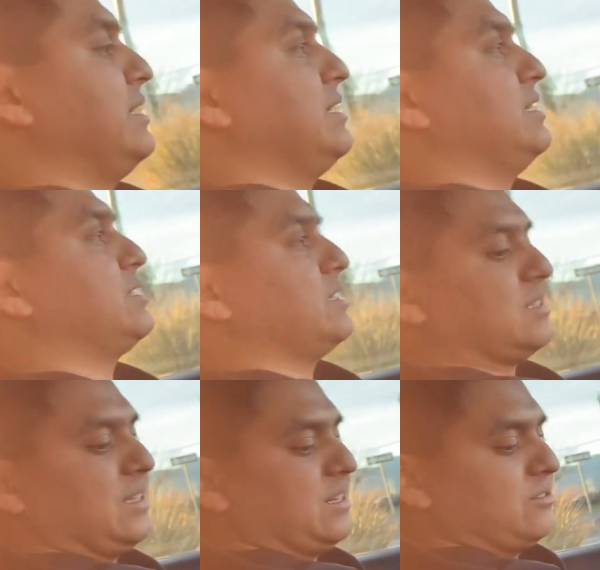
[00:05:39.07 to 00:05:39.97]
It's
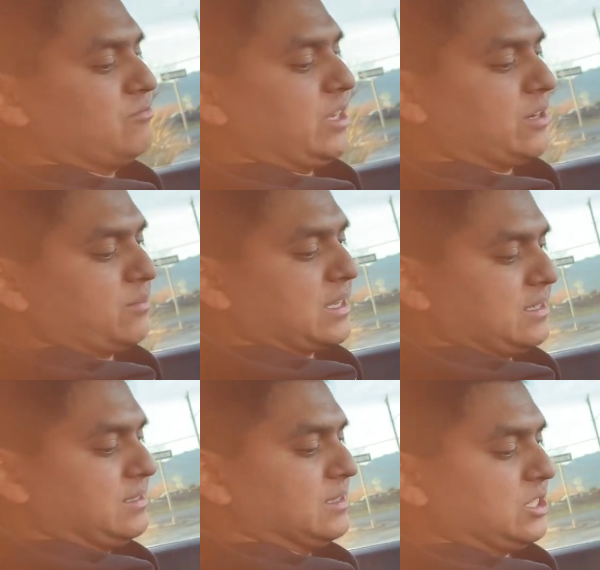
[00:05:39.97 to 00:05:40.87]
just a little weird
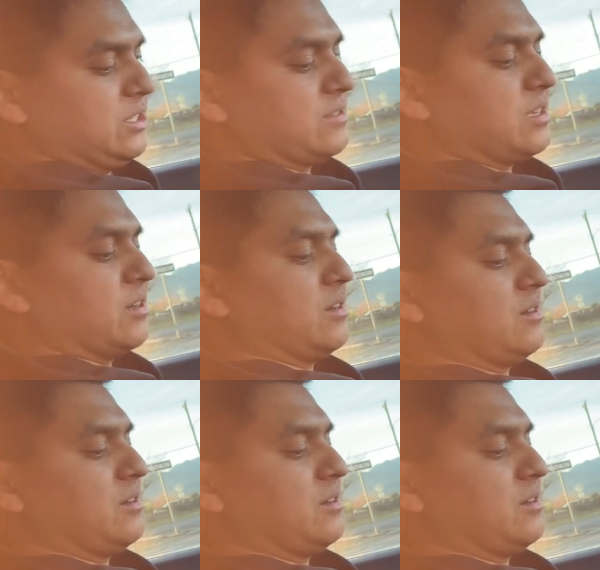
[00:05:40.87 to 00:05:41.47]
because the shifts are